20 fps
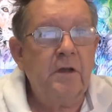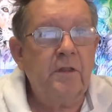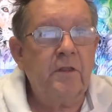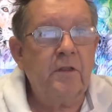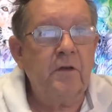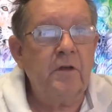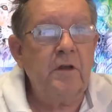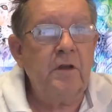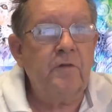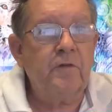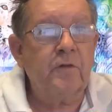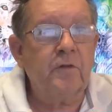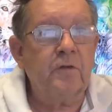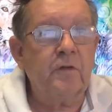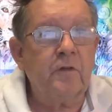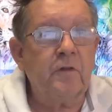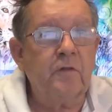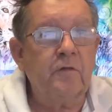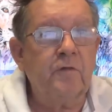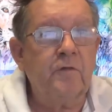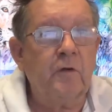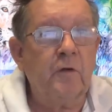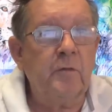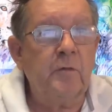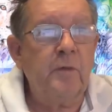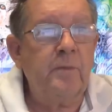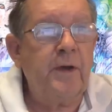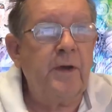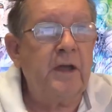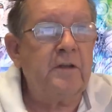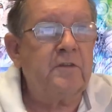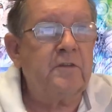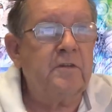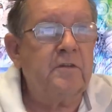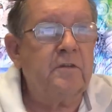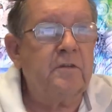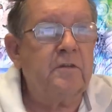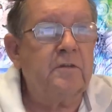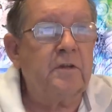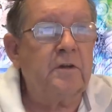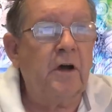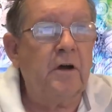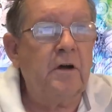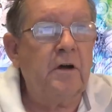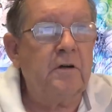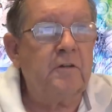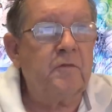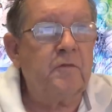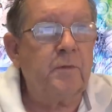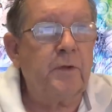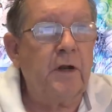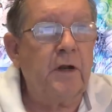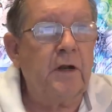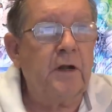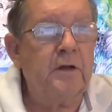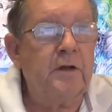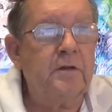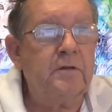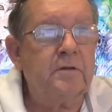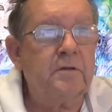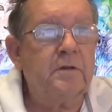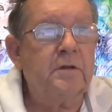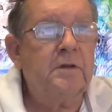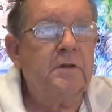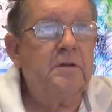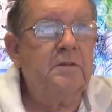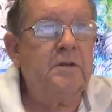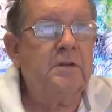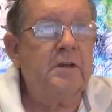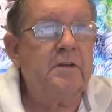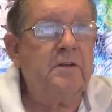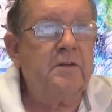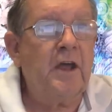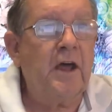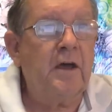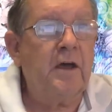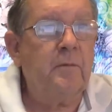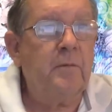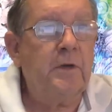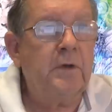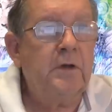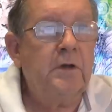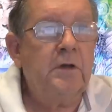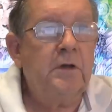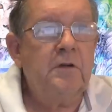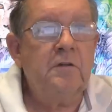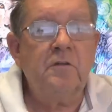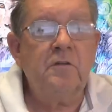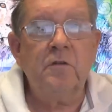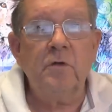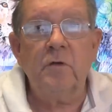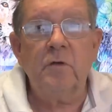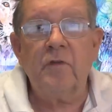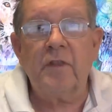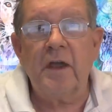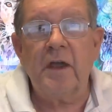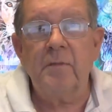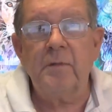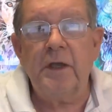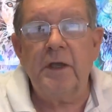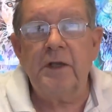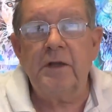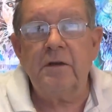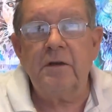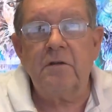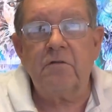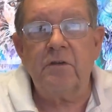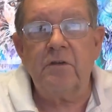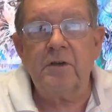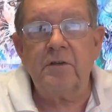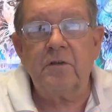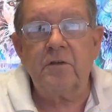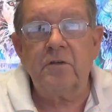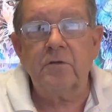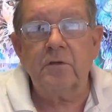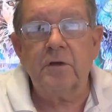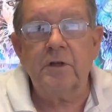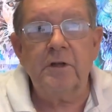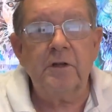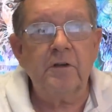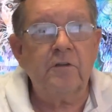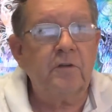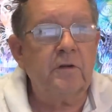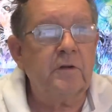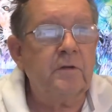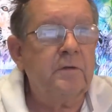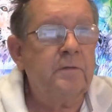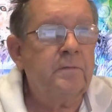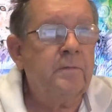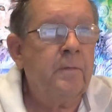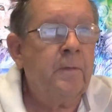34 of the former passengers are hospitalized, said Tam, 2 of them in critical condition.